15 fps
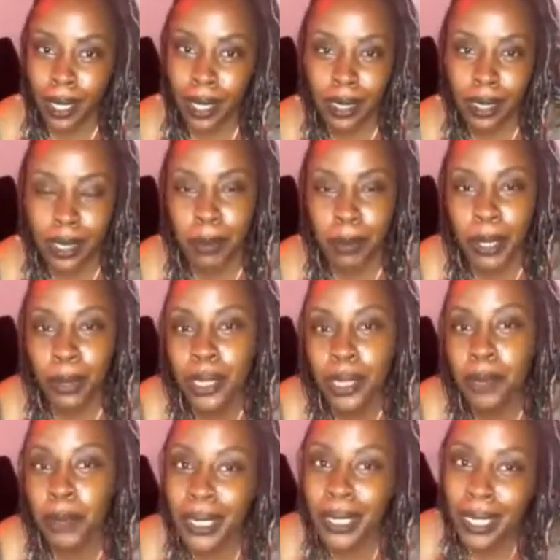Spirit was
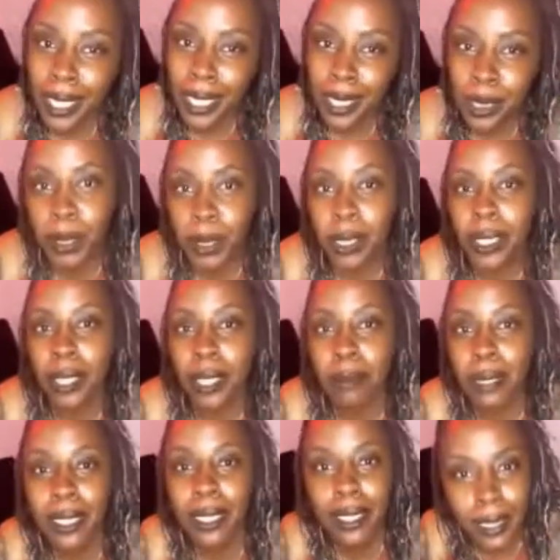spirit led. Spirit led
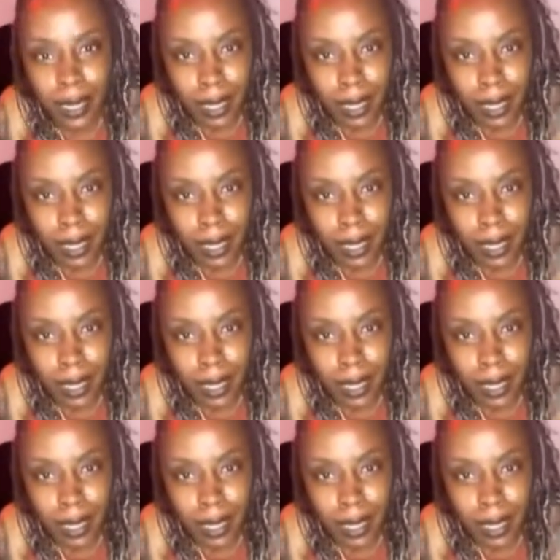means